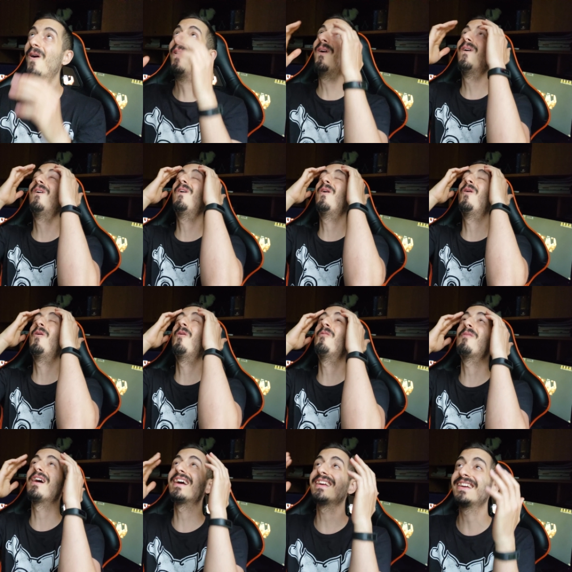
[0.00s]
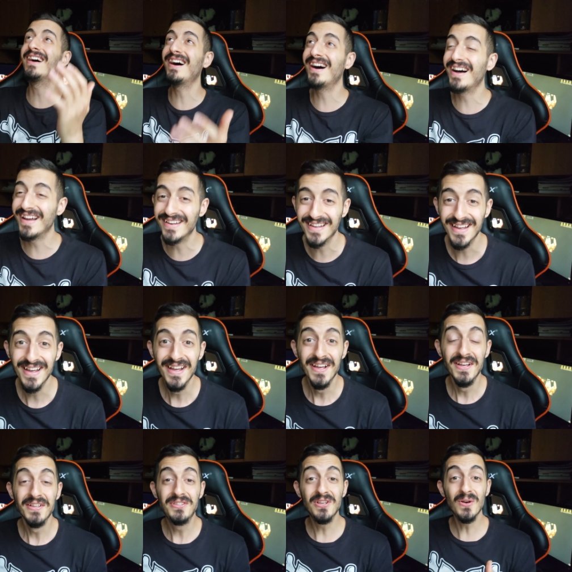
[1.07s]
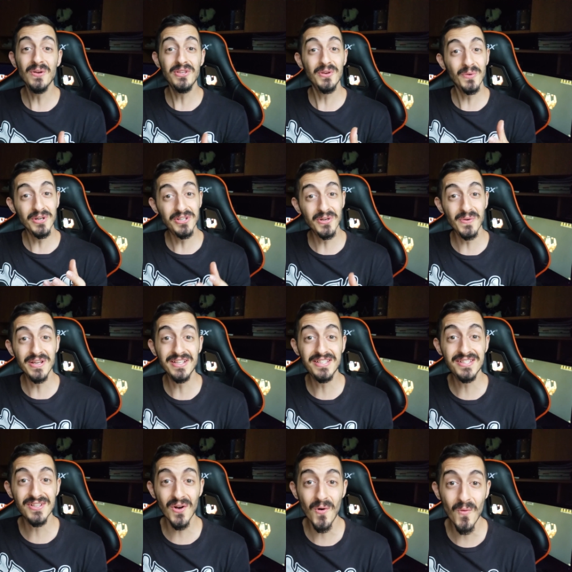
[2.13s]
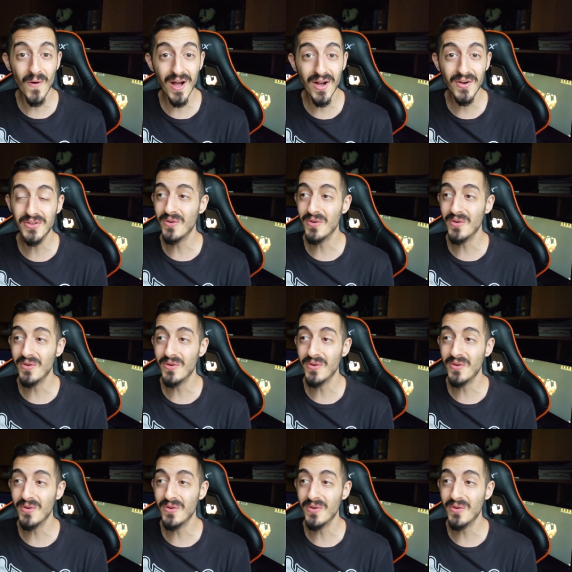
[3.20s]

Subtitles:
Oh my God. Dude, you were doing so well.